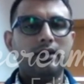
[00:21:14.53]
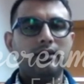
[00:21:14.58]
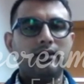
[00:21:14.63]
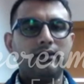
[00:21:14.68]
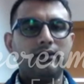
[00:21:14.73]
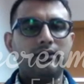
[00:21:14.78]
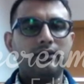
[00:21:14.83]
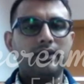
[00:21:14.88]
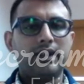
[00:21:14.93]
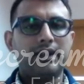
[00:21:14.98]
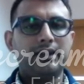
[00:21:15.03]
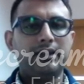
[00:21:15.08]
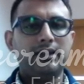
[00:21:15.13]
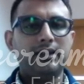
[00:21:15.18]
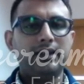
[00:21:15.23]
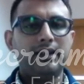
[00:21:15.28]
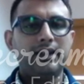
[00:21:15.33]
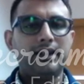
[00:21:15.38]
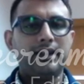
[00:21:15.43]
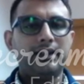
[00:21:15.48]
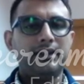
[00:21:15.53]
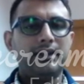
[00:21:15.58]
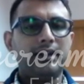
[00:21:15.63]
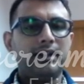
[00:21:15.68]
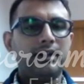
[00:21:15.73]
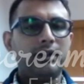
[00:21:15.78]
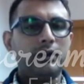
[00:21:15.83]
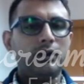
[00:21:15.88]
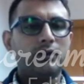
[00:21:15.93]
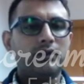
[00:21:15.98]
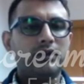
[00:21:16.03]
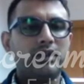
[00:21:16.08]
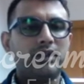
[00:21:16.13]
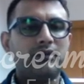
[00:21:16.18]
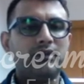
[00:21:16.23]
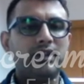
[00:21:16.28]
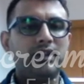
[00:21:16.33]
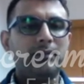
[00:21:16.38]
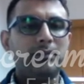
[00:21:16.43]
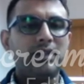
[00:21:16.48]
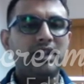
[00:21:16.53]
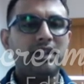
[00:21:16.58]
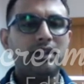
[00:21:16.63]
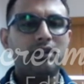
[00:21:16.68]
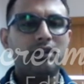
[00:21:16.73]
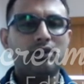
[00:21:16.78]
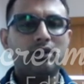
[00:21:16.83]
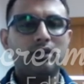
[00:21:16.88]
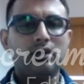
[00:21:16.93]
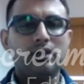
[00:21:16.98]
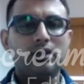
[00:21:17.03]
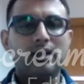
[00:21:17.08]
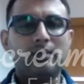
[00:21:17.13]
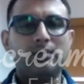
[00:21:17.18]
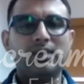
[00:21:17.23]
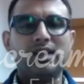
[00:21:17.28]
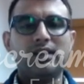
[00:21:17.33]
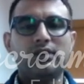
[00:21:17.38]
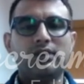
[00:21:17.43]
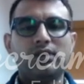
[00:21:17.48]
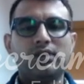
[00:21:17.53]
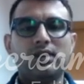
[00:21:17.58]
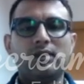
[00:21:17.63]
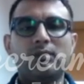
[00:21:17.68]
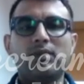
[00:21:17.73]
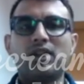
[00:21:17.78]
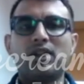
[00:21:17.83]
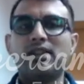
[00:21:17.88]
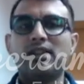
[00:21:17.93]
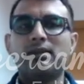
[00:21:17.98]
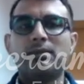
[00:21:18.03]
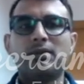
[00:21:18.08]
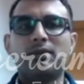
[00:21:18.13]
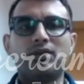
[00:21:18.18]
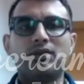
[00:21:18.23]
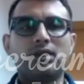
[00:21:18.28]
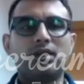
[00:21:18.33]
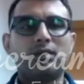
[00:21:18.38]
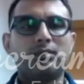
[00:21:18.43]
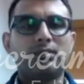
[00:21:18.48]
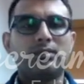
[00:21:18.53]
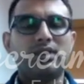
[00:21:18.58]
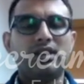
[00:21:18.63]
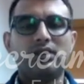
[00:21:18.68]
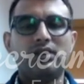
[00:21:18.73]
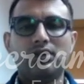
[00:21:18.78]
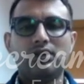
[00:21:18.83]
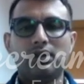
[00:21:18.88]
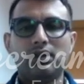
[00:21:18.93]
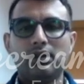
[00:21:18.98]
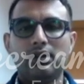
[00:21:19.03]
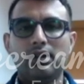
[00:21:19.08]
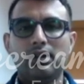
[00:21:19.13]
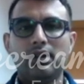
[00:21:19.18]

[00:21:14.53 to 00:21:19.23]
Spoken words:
Finally, in the end of every application and participation competition,